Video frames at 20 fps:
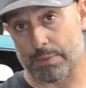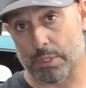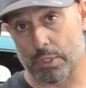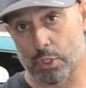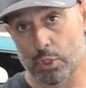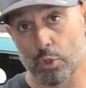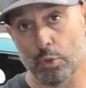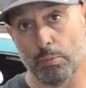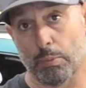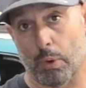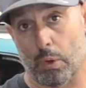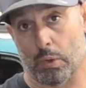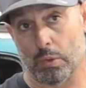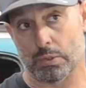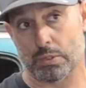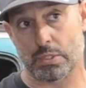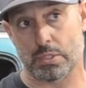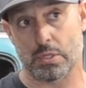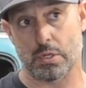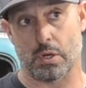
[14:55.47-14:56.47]
the
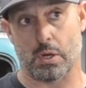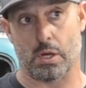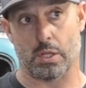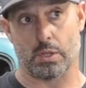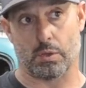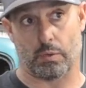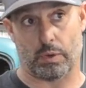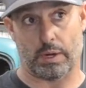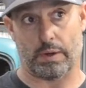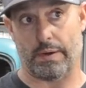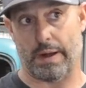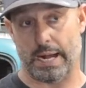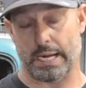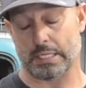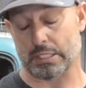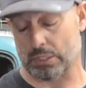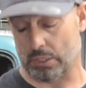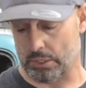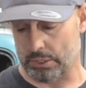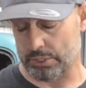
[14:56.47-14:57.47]
U-bolts on the rear
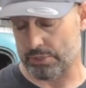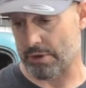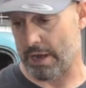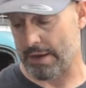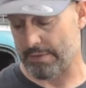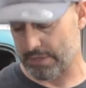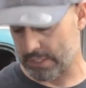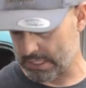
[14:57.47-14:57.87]
axle on the driver's